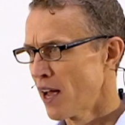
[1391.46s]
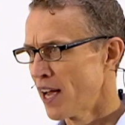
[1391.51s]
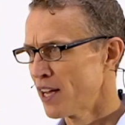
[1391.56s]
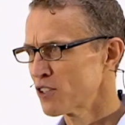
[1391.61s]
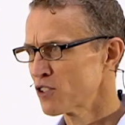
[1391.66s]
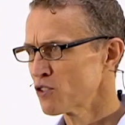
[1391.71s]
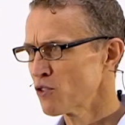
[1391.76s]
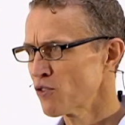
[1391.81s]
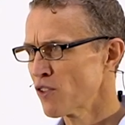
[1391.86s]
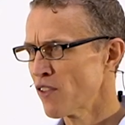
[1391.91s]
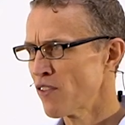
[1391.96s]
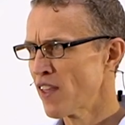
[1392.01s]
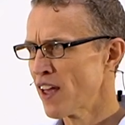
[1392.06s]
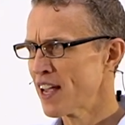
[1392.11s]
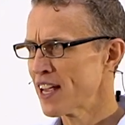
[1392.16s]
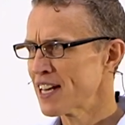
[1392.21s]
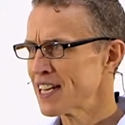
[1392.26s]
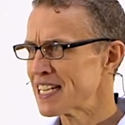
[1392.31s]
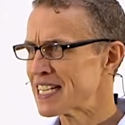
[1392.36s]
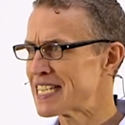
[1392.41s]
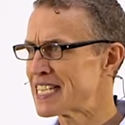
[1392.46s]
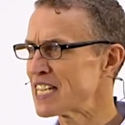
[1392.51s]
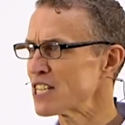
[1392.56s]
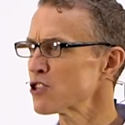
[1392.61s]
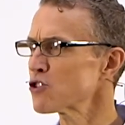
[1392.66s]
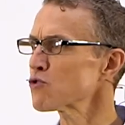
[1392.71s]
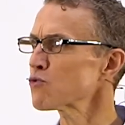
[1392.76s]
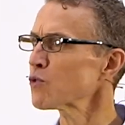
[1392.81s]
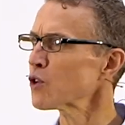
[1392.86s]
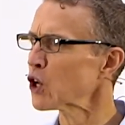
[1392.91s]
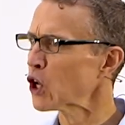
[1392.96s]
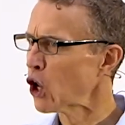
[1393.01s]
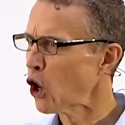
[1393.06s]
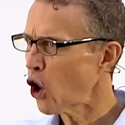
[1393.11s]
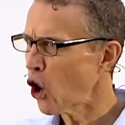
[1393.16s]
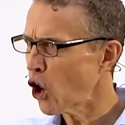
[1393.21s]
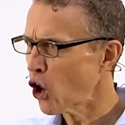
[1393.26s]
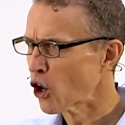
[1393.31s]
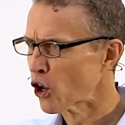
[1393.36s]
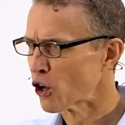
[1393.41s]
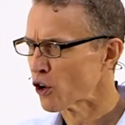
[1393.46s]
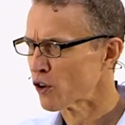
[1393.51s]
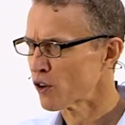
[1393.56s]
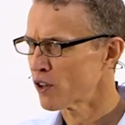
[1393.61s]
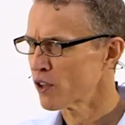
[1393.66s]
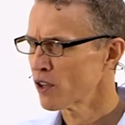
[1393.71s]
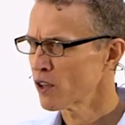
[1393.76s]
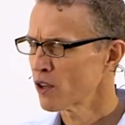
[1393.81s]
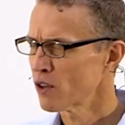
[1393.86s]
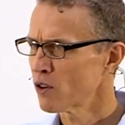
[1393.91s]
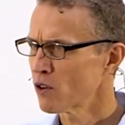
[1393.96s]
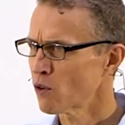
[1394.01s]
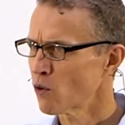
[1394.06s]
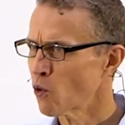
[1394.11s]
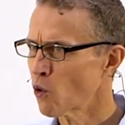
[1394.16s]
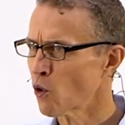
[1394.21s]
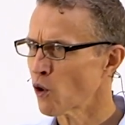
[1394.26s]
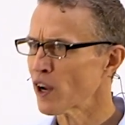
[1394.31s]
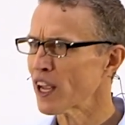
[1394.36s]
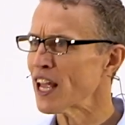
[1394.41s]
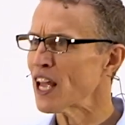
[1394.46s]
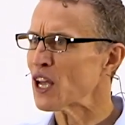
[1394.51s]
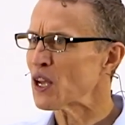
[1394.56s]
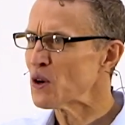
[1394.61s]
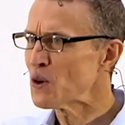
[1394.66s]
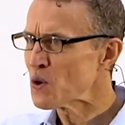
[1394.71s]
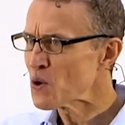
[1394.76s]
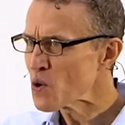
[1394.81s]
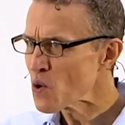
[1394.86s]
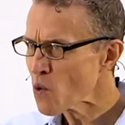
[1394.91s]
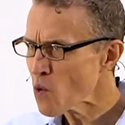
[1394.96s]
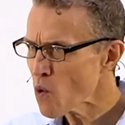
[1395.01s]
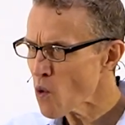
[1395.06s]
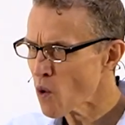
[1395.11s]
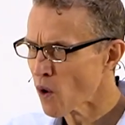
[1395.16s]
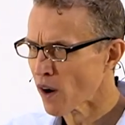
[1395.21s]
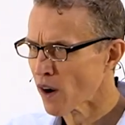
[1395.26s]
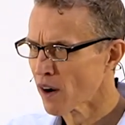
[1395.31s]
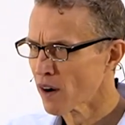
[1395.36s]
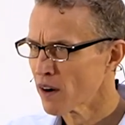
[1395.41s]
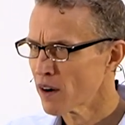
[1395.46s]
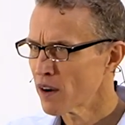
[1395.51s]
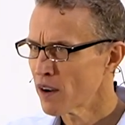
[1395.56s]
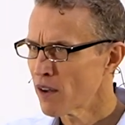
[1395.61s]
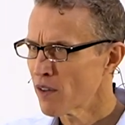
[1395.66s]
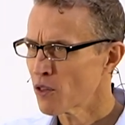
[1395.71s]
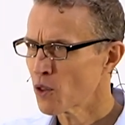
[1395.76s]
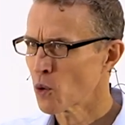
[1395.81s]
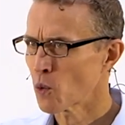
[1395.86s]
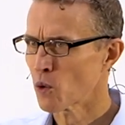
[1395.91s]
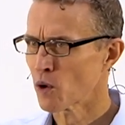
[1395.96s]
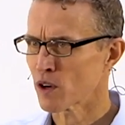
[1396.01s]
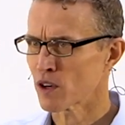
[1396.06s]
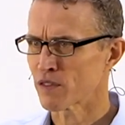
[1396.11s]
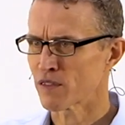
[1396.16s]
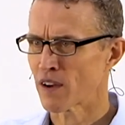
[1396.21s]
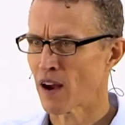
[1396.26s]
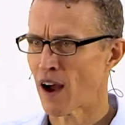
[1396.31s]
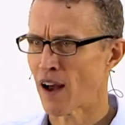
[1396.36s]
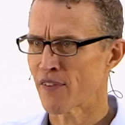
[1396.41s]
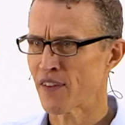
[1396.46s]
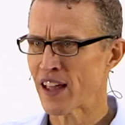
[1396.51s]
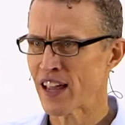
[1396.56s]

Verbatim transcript: and so then they disregard or ignore the Word of God.